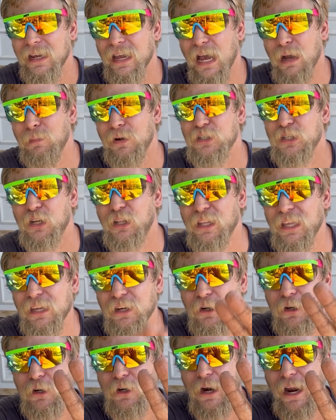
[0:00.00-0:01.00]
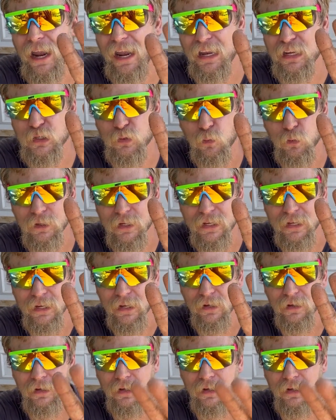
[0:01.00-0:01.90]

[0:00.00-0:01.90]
how much cleaner your hands will get